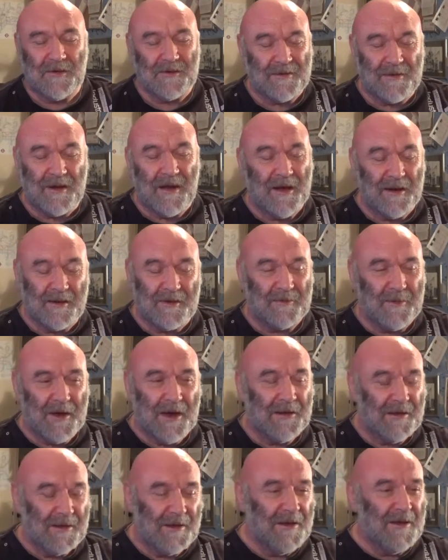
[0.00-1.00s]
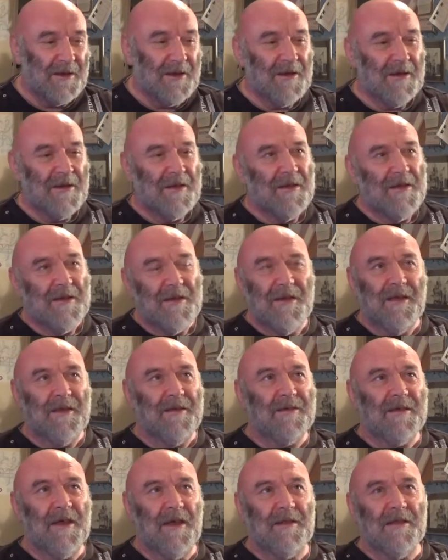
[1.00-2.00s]
at times when
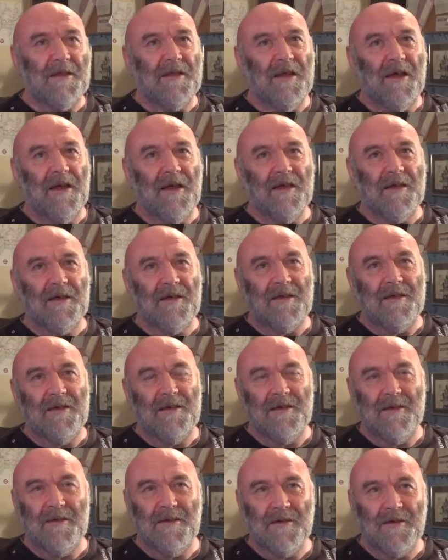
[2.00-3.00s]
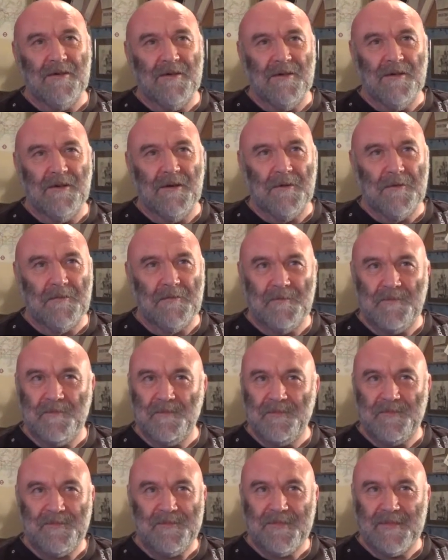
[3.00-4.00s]
it's kind of like, you know,
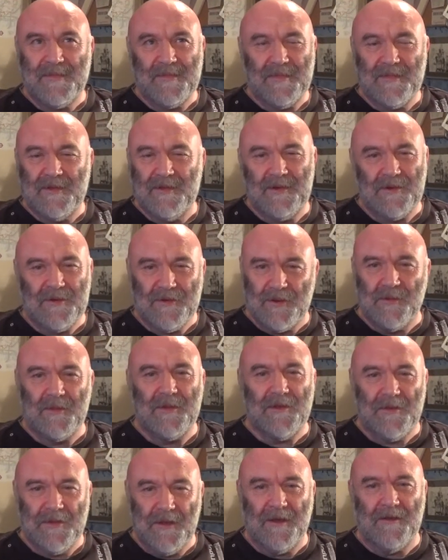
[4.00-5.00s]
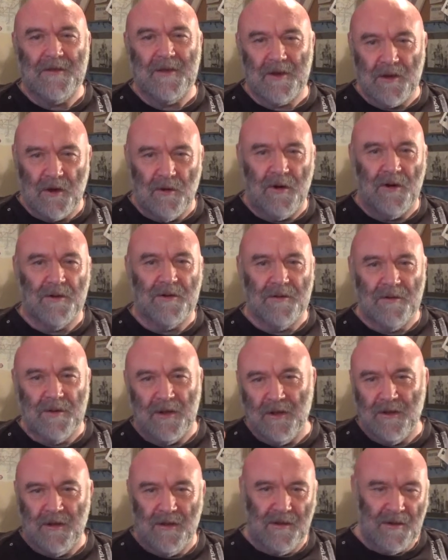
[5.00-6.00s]
just some of the things that go on and
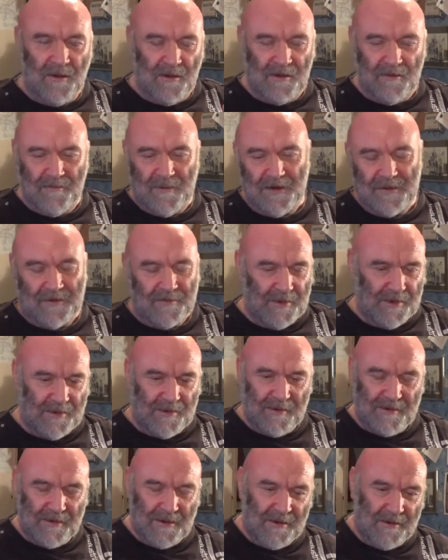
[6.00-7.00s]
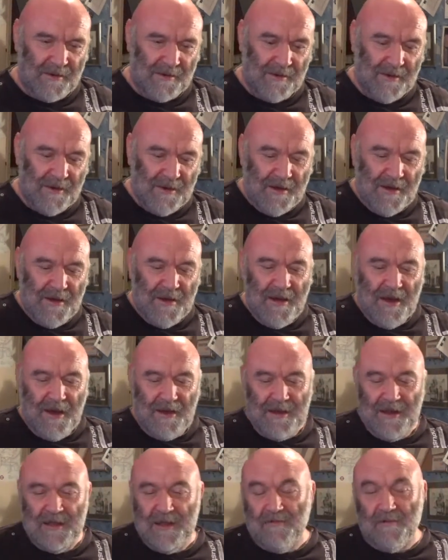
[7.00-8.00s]
all the rest of it and this and the other.
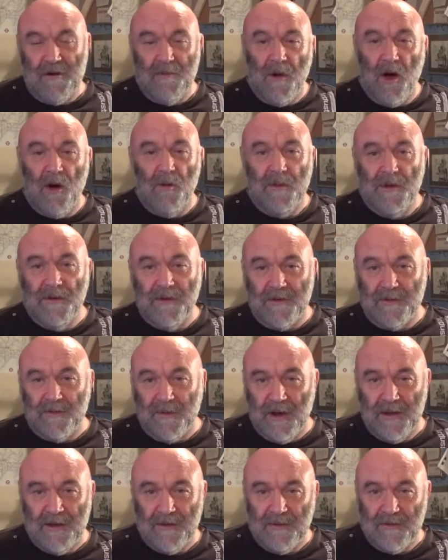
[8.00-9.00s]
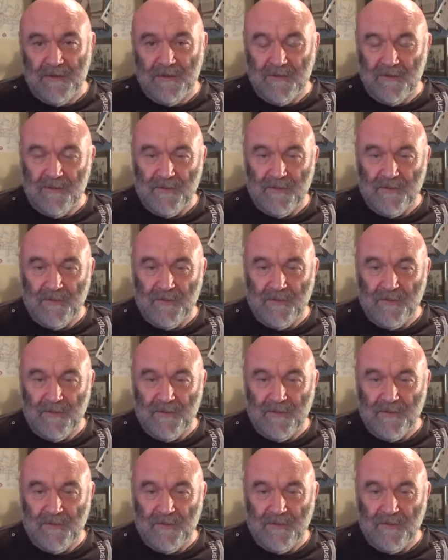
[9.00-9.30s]
And then there are moments when